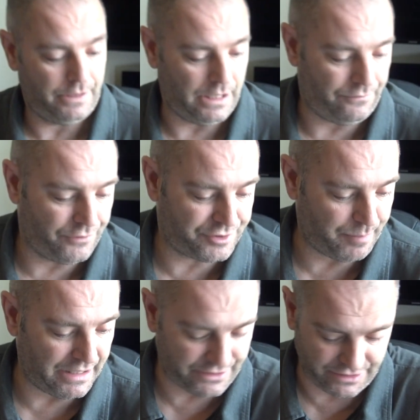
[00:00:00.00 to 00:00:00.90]
Need for
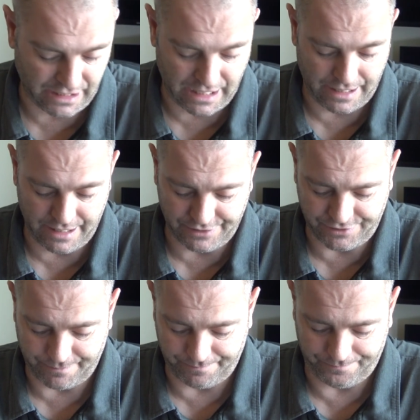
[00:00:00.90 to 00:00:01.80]
Speed
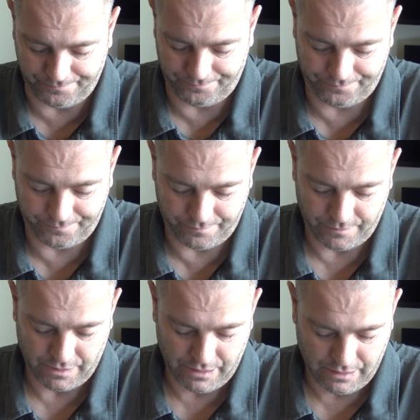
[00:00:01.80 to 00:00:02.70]
series.
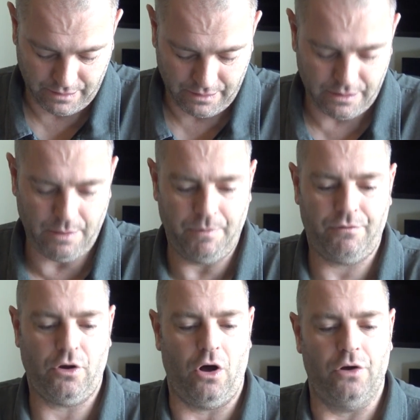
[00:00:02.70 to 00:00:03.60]
Then
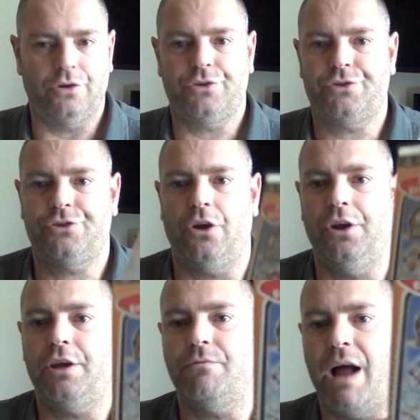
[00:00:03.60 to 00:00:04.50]
we've got
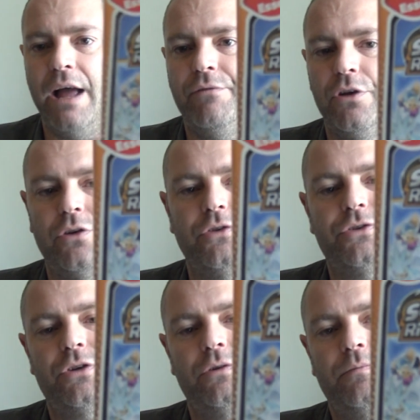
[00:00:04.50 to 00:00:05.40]
Sonic
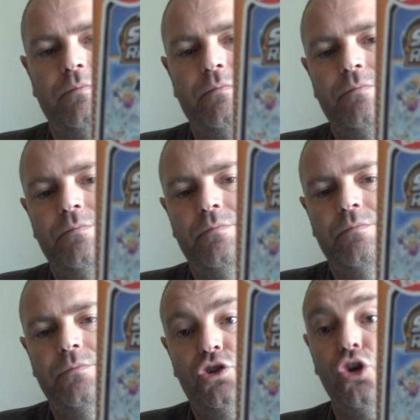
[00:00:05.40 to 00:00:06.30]
Rivals
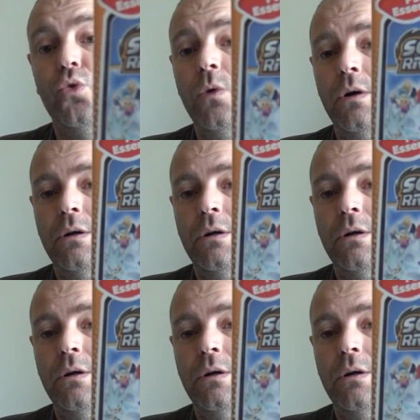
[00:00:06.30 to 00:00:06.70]
2.